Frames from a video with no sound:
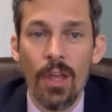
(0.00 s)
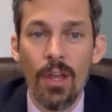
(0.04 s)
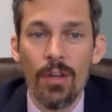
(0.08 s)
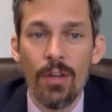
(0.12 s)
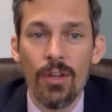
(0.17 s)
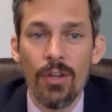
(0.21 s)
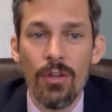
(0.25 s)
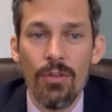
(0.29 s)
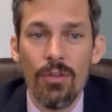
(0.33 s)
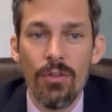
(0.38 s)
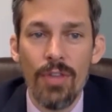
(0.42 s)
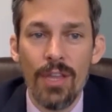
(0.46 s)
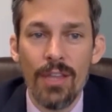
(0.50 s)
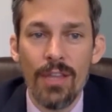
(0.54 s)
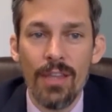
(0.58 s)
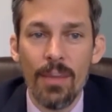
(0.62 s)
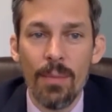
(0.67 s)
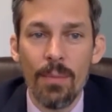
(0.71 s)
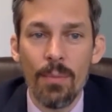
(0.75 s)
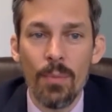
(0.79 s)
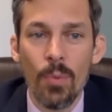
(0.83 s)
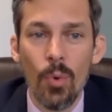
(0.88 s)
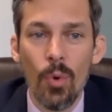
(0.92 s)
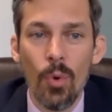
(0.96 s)
Do you think that
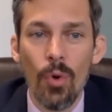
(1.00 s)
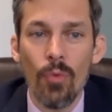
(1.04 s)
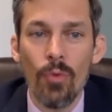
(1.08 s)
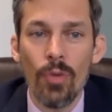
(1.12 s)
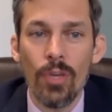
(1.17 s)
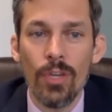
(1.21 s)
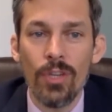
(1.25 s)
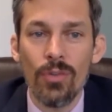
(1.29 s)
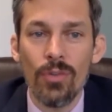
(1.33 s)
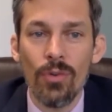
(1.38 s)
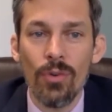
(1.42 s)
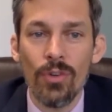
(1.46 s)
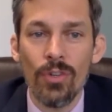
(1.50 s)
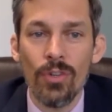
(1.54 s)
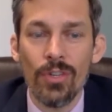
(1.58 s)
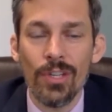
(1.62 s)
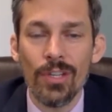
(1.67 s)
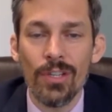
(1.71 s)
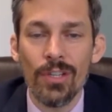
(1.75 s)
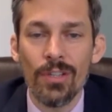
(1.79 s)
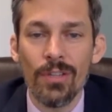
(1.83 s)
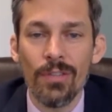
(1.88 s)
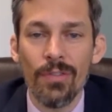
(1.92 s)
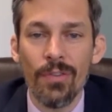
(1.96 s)
more
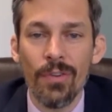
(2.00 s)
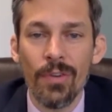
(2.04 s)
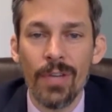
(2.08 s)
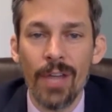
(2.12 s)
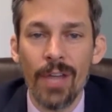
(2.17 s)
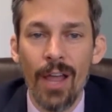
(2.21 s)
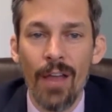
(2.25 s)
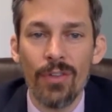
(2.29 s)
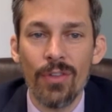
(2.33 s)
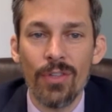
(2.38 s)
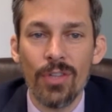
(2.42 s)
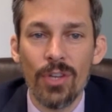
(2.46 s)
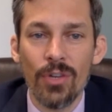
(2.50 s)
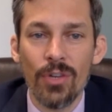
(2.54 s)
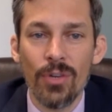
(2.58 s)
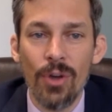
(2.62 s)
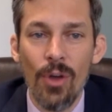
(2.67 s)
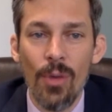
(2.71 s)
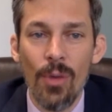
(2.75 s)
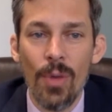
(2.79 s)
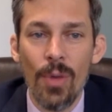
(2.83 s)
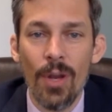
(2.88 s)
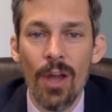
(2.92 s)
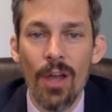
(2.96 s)
resources for Down
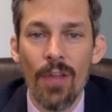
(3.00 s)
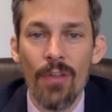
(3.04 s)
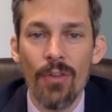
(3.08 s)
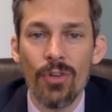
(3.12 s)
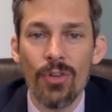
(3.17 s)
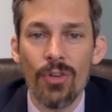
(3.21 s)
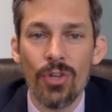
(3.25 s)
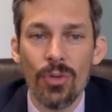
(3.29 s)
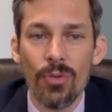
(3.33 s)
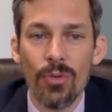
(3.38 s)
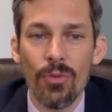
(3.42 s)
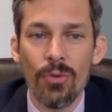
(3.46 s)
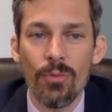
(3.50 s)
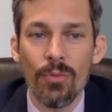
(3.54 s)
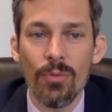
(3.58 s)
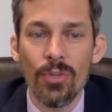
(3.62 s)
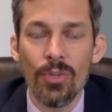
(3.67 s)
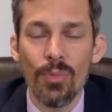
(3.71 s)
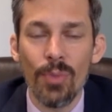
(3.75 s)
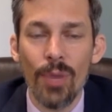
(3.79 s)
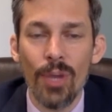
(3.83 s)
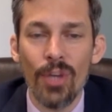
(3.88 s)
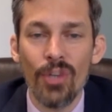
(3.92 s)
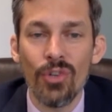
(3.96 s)
syndrome and other children with
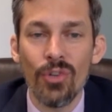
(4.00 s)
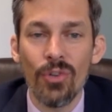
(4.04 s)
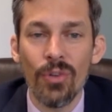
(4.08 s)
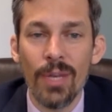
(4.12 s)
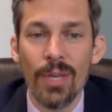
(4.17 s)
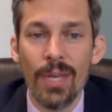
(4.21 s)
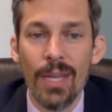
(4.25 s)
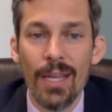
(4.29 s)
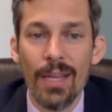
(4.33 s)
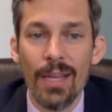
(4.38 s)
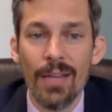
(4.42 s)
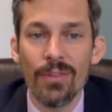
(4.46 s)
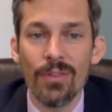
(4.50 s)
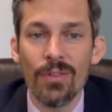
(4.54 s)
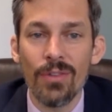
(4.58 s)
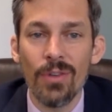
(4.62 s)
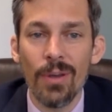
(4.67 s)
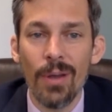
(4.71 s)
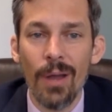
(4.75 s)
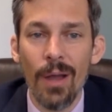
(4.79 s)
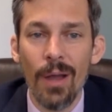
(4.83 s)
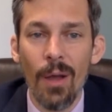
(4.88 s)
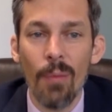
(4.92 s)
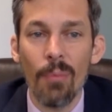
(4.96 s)
special needs
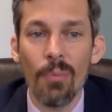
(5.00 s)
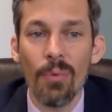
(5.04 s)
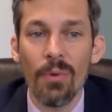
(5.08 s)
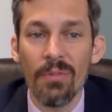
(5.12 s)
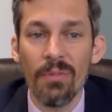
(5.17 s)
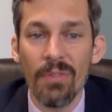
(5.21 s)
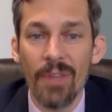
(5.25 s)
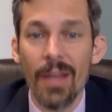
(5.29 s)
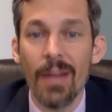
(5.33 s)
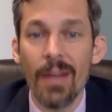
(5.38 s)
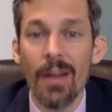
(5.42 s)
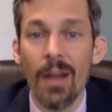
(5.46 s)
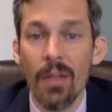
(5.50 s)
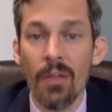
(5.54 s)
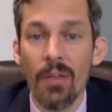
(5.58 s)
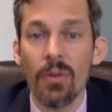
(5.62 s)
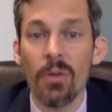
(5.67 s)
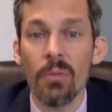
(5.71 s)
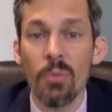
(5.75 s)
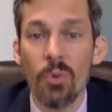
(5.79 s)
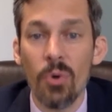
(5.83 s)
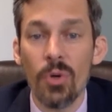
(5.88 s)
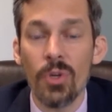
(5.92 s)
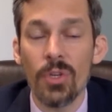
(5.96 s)
could help prevent other
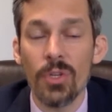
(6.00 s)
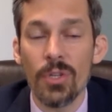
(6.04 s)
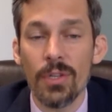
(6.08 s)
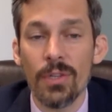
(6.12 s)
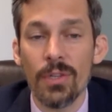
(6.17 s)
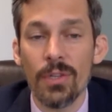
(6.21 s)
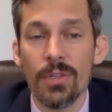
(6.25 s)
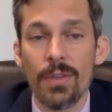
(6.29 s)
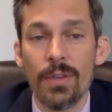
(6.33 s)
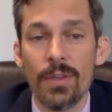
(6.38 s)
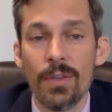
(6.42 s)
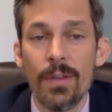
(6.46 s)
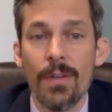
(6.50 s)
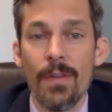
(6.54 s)
abortions?